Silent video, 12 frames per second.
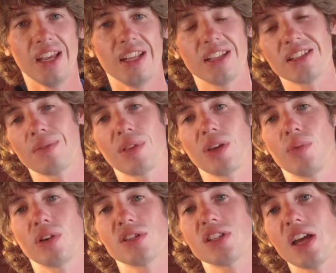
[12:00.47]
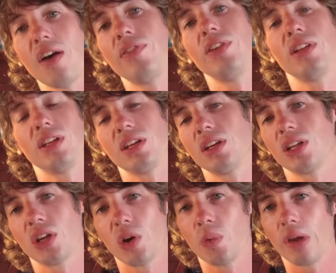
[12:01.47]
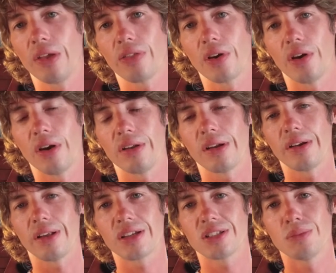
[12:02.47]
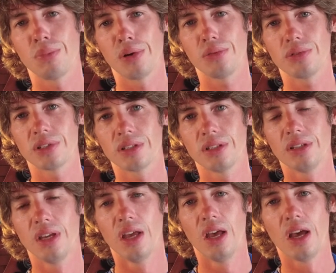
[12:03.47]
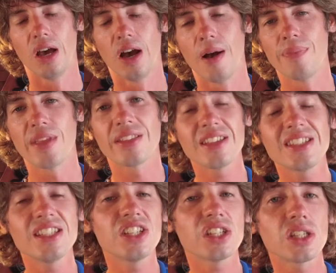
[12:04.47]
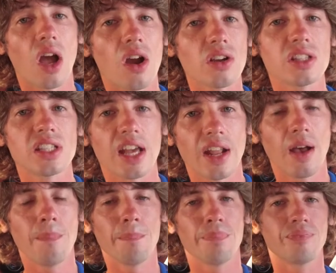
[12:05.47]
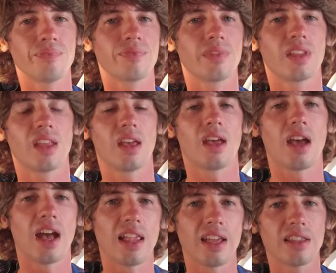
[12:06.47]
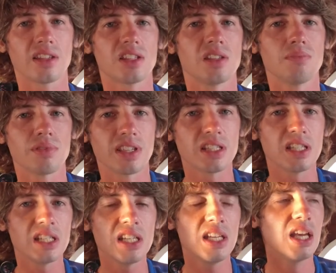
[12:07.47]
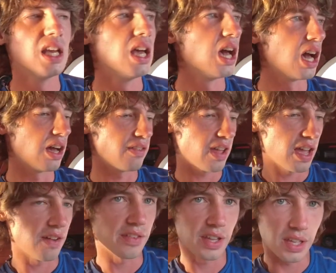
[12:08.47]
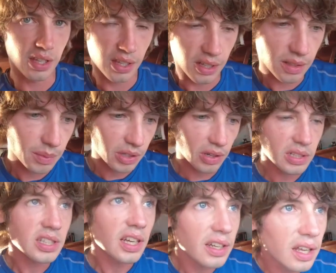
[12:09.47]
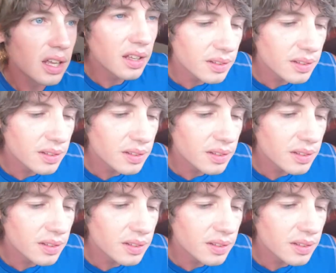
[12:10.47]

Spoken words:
It's something we're definitely going to go with on our next boat. Now this is just our setup. I like the simplicity of having... Here, let me go outside.